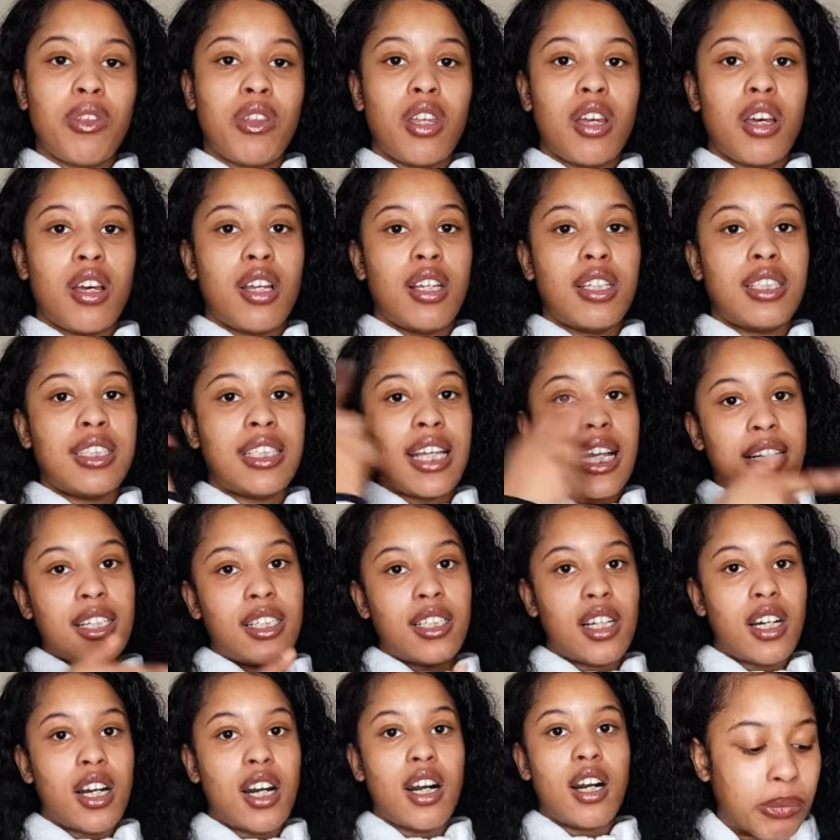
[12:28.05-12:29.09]
the
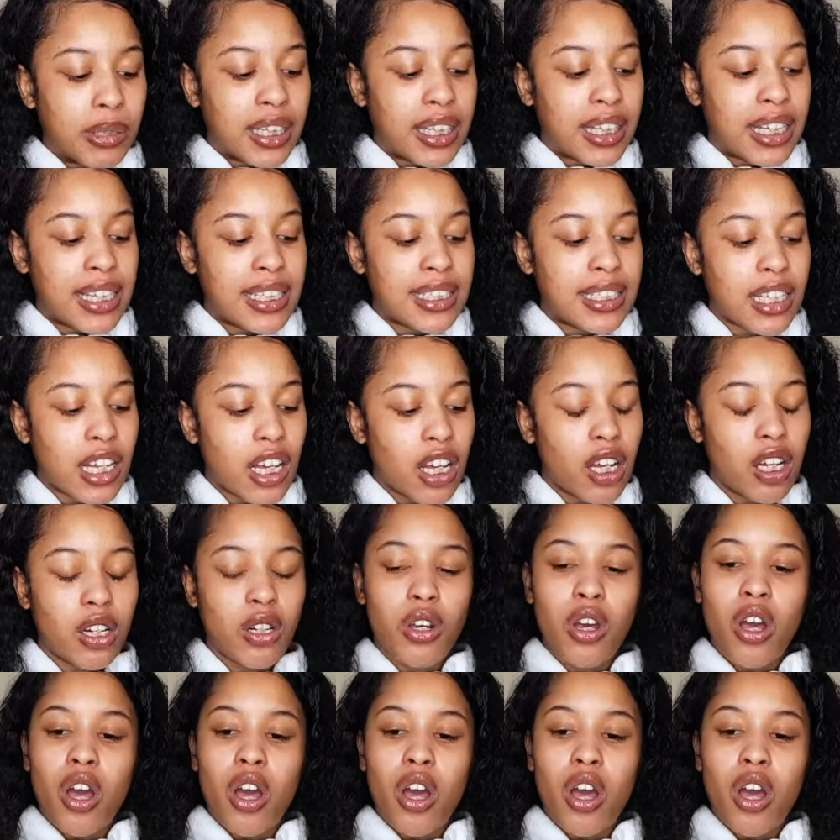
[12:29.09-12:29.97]
center, and they said,